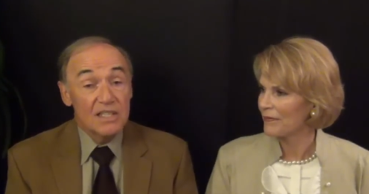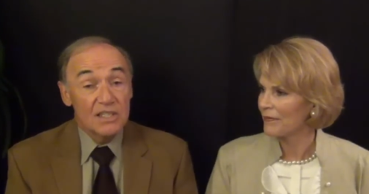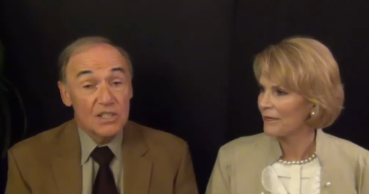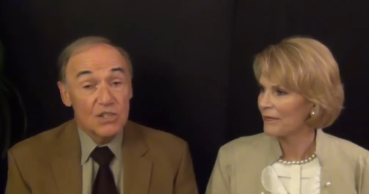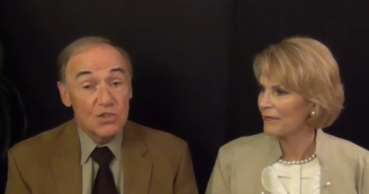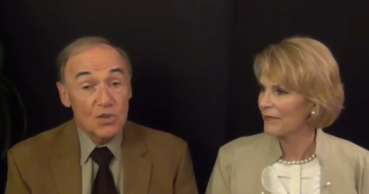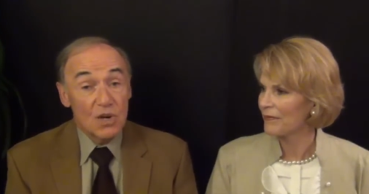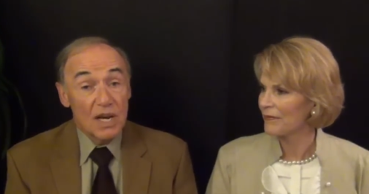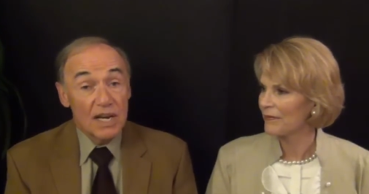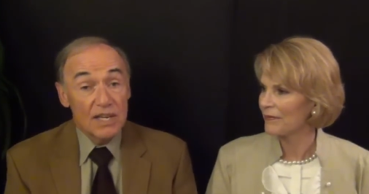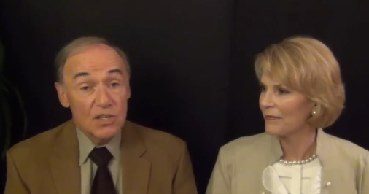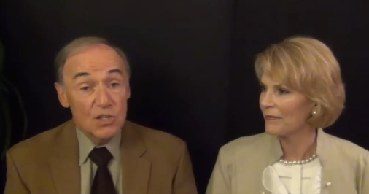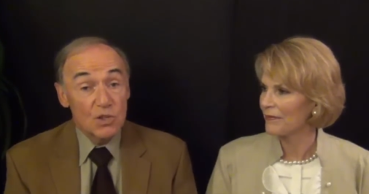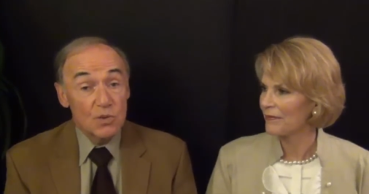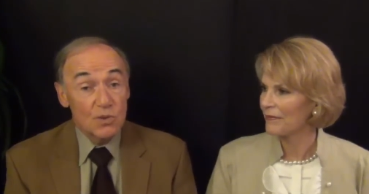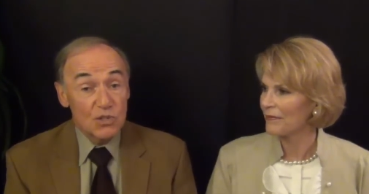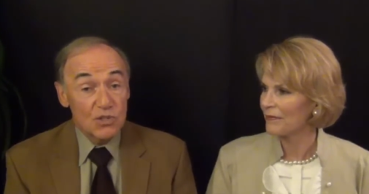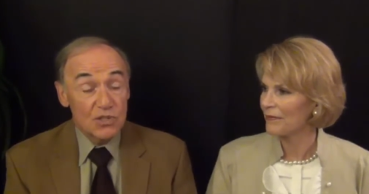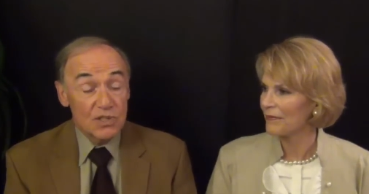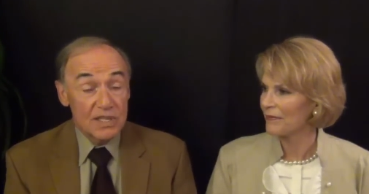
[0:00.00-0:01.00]
Speaker 1: to try and
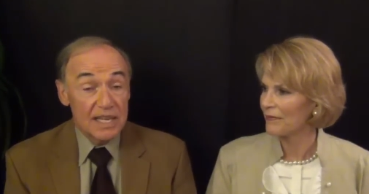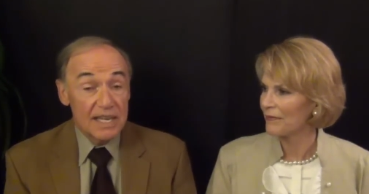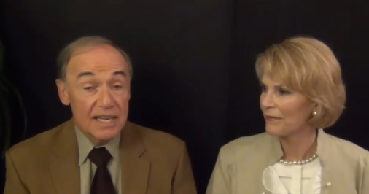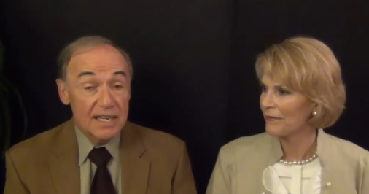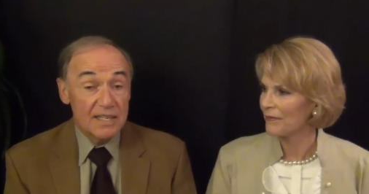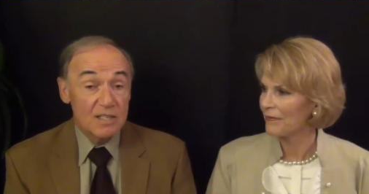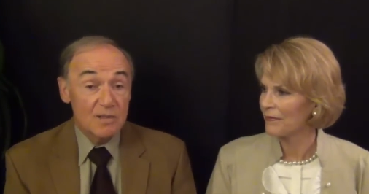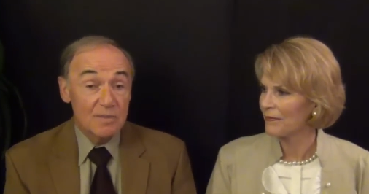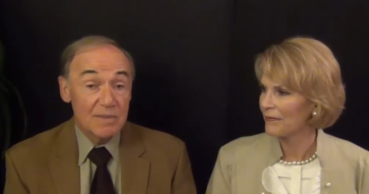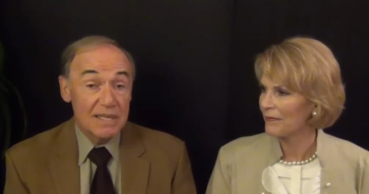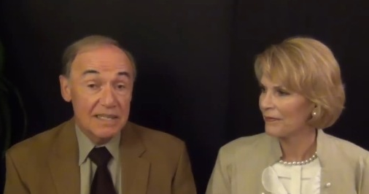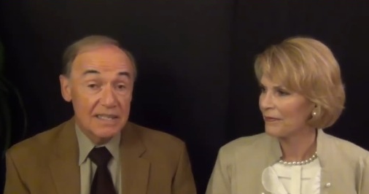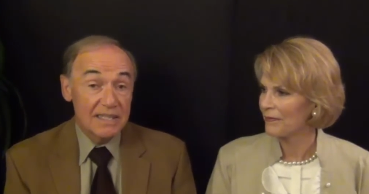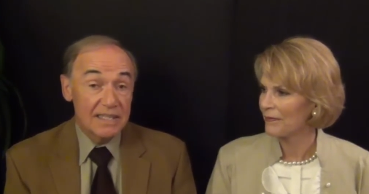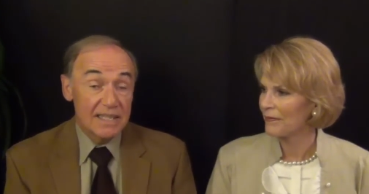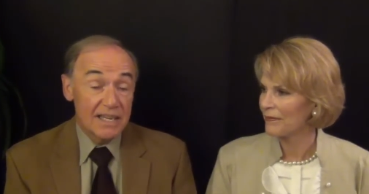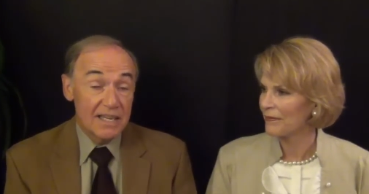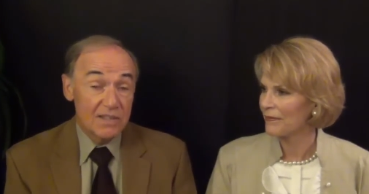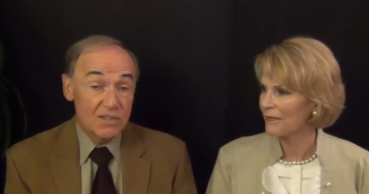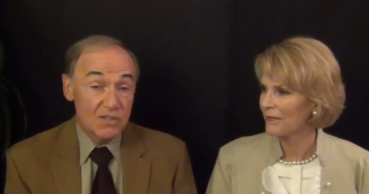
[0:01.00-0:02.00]
do what you can to make the
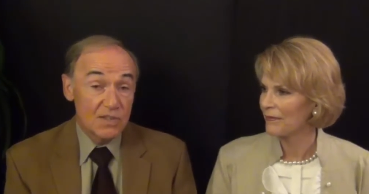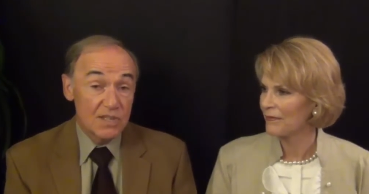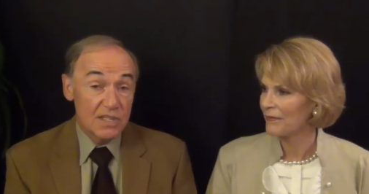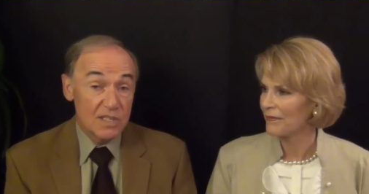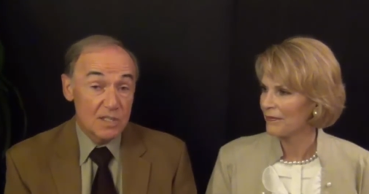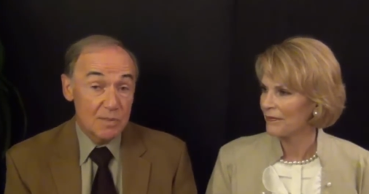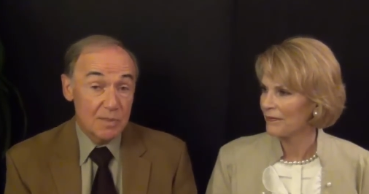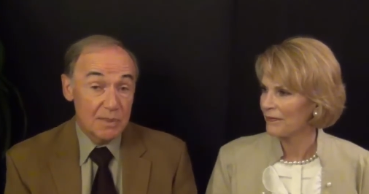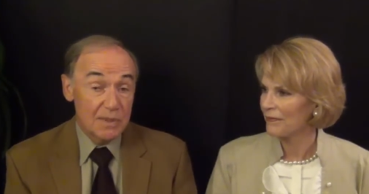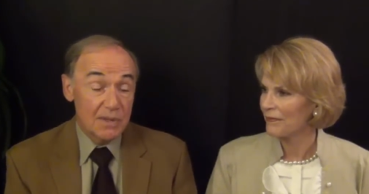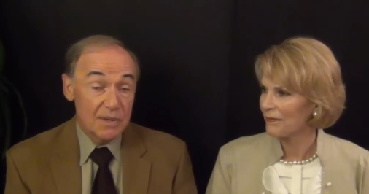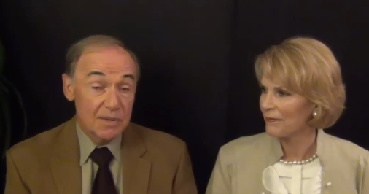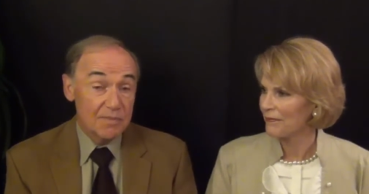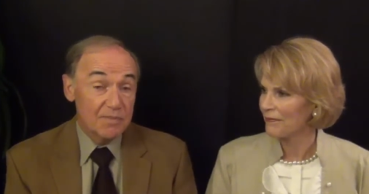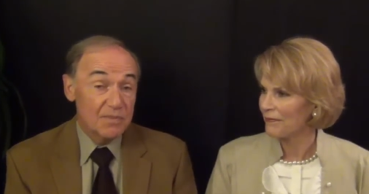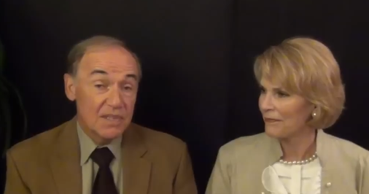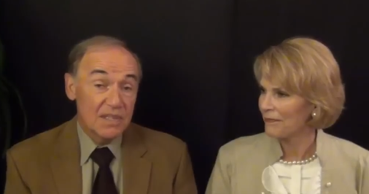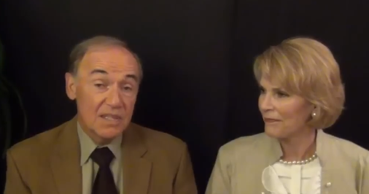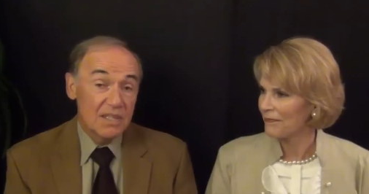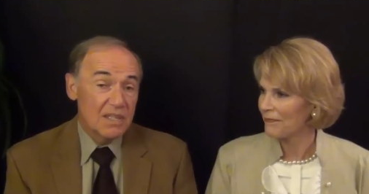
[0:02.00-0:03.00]
cancer disappear.
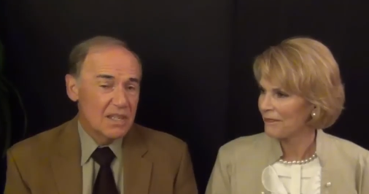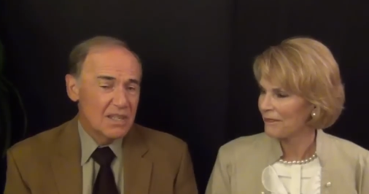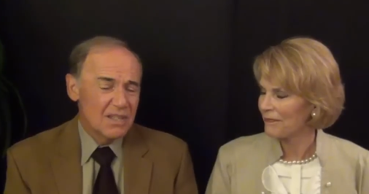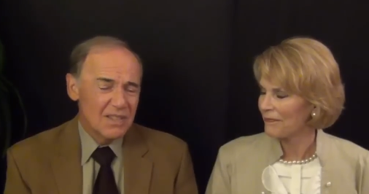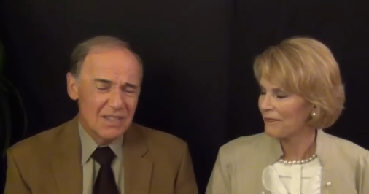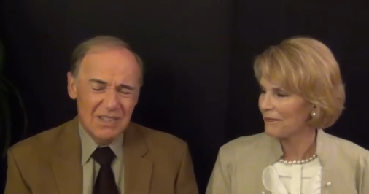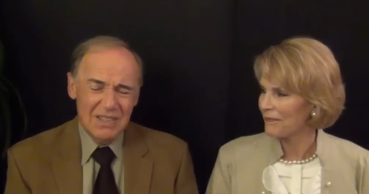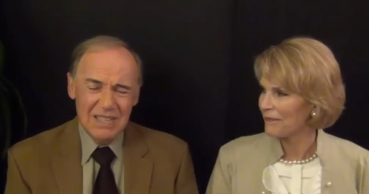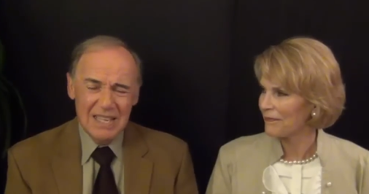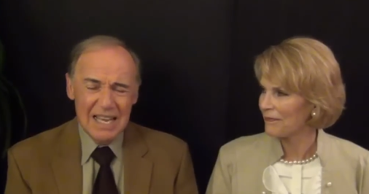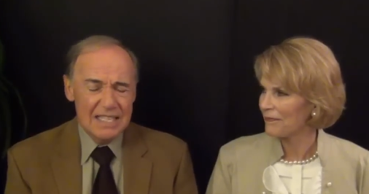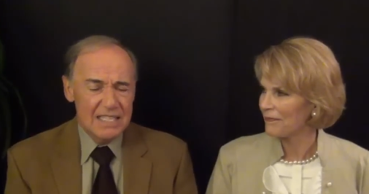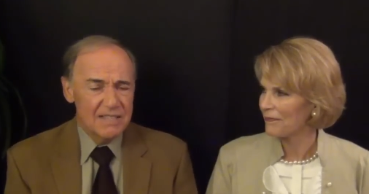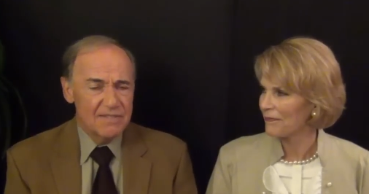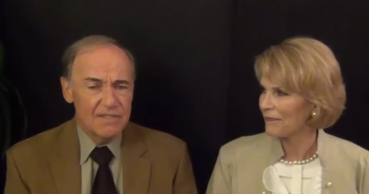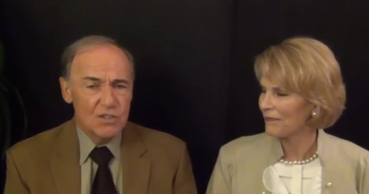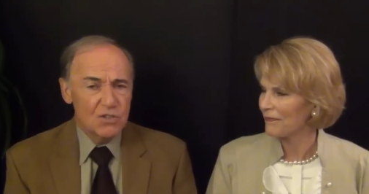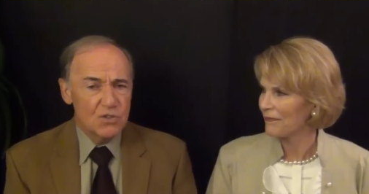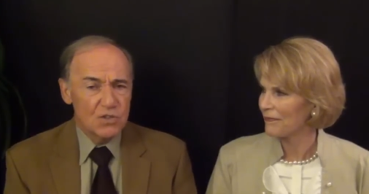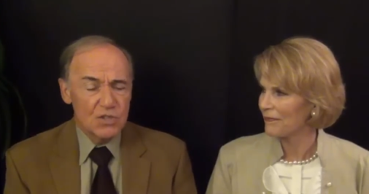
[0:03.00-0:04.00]
Lots
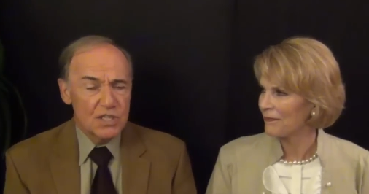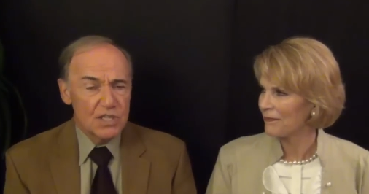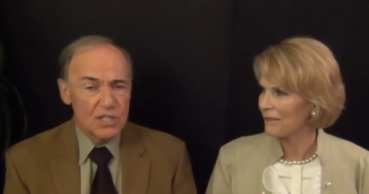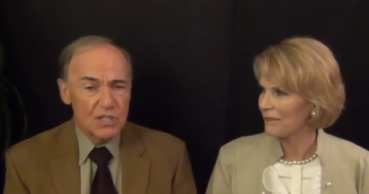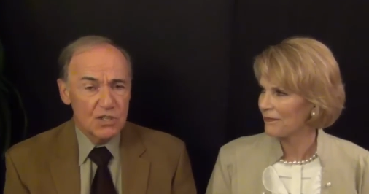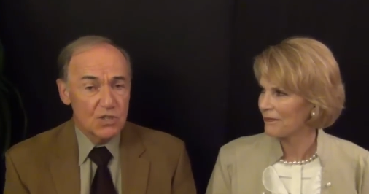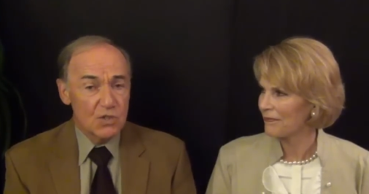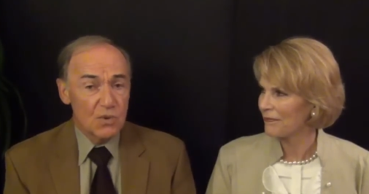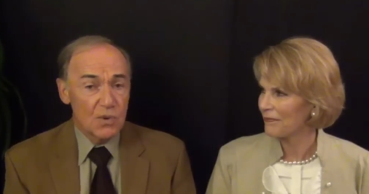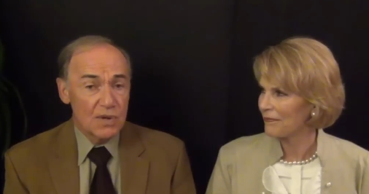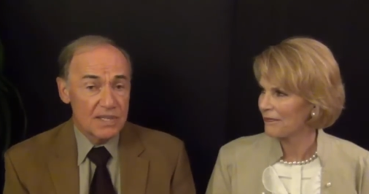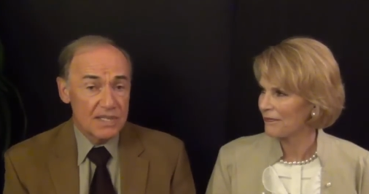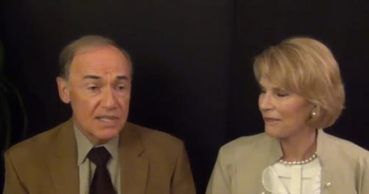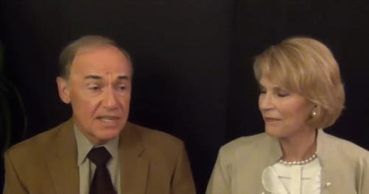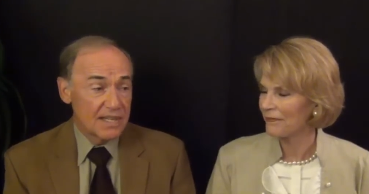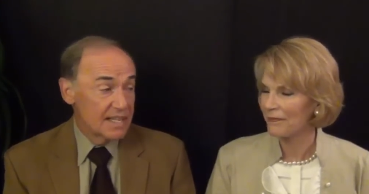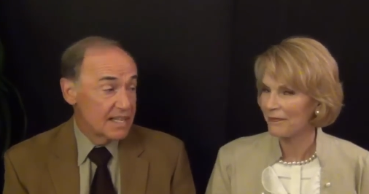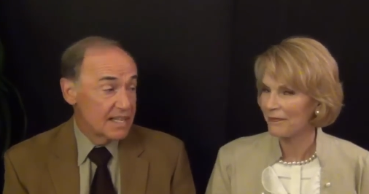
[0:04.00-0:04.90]
of interesting stories